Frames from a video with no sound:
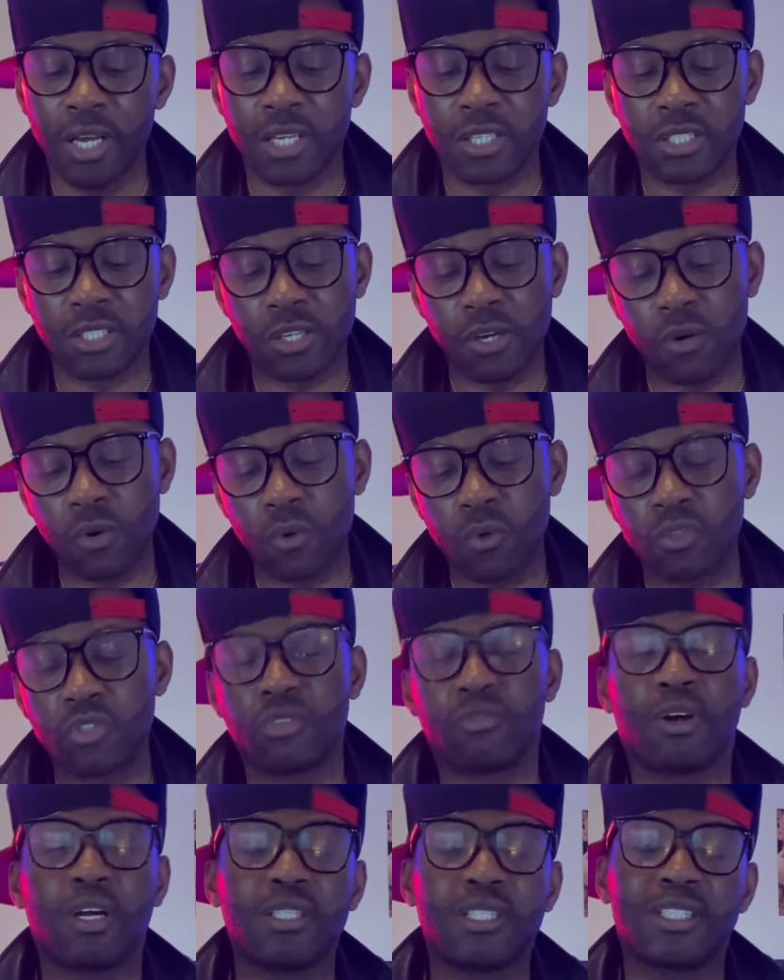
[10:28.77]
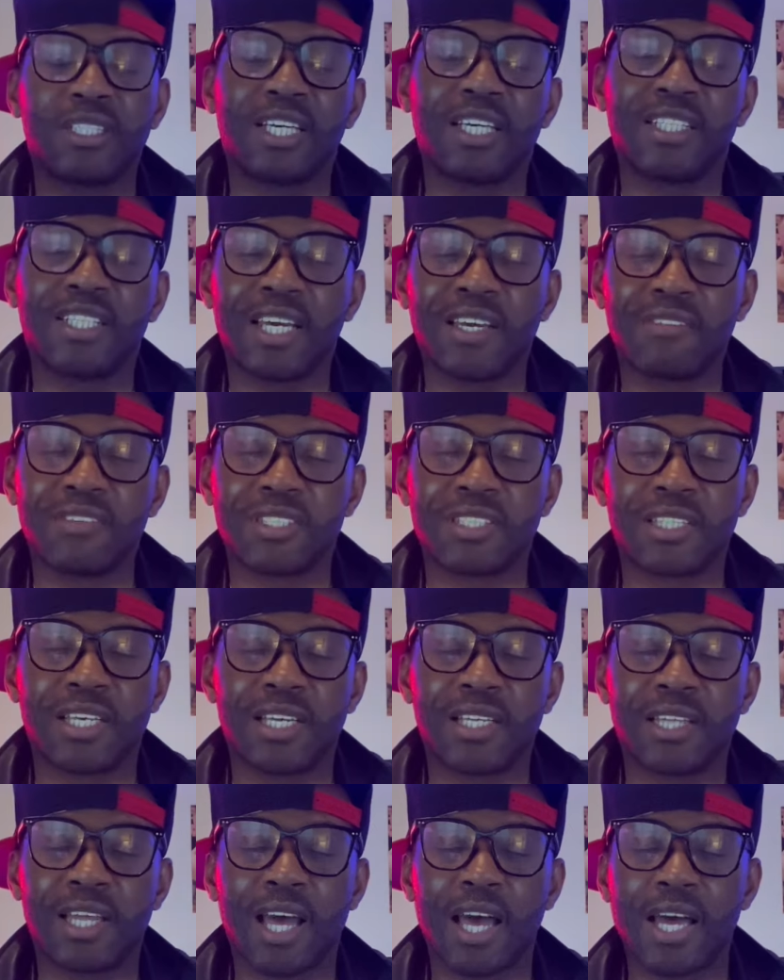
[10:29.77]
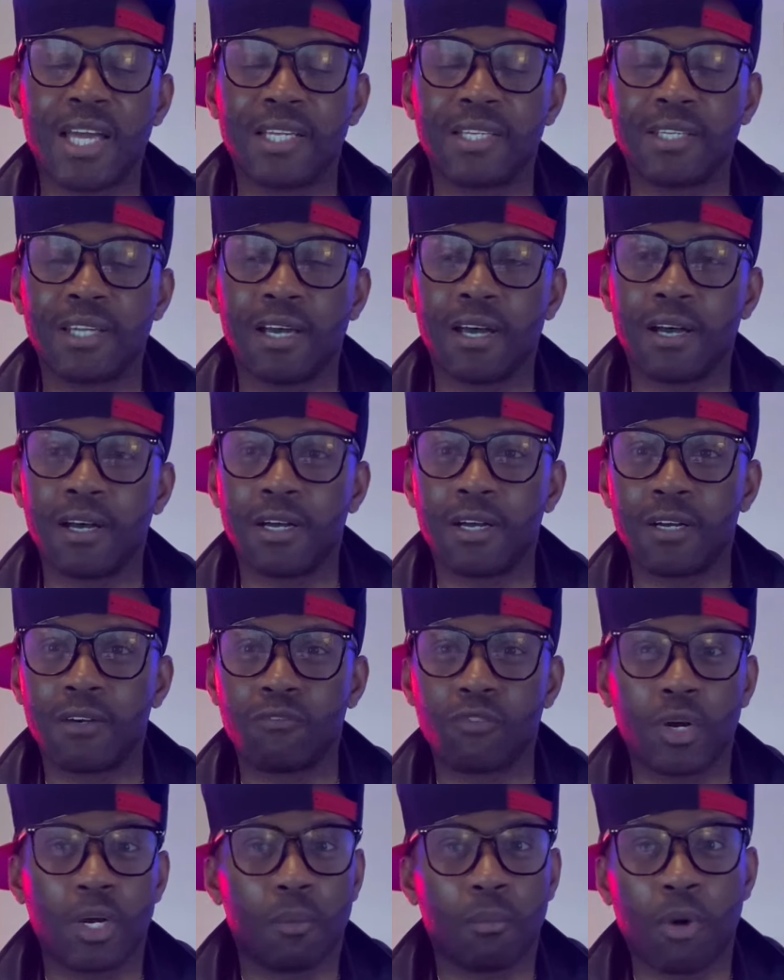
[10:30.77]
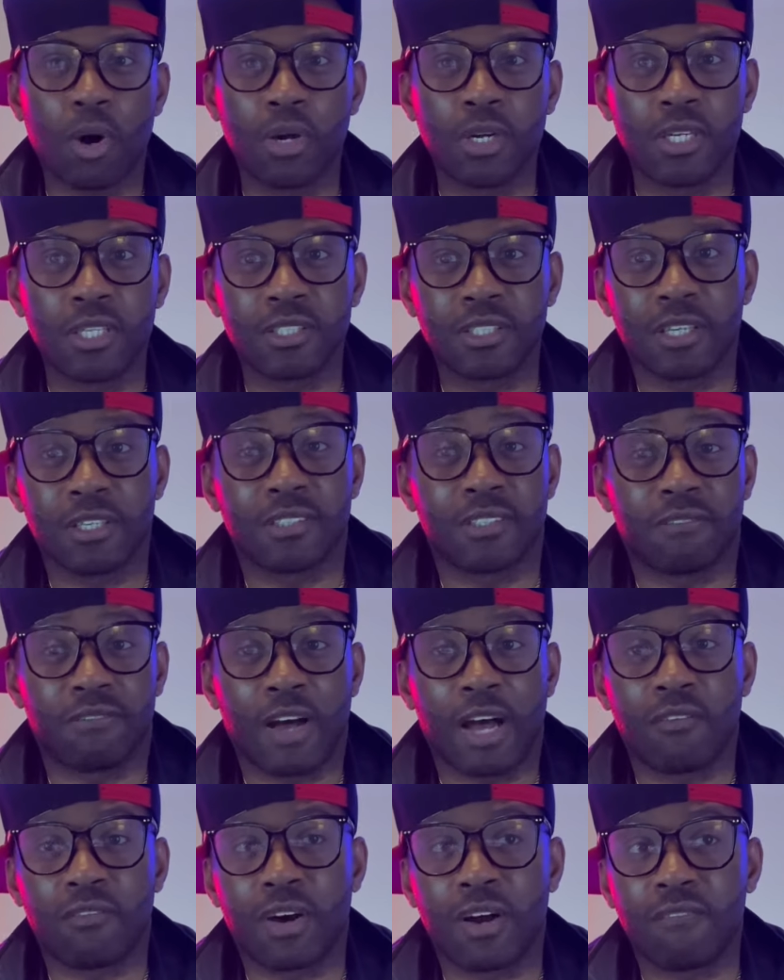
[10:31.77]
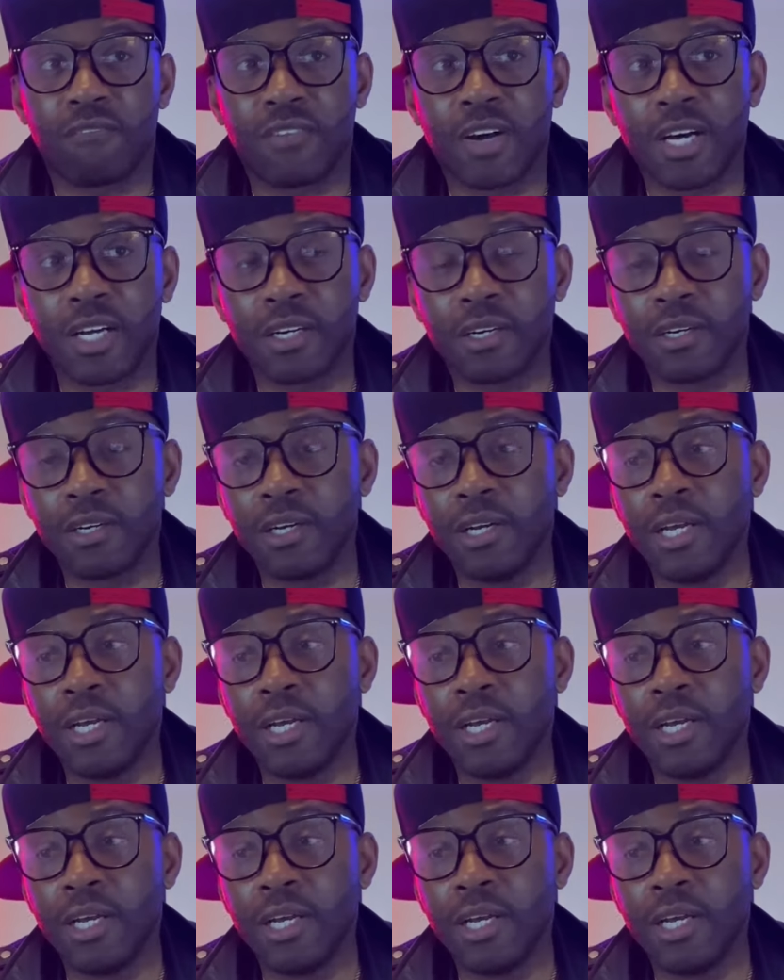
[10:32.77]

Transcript: So Gervonta Tank Davis said that Frank Martin is a five-round fighter.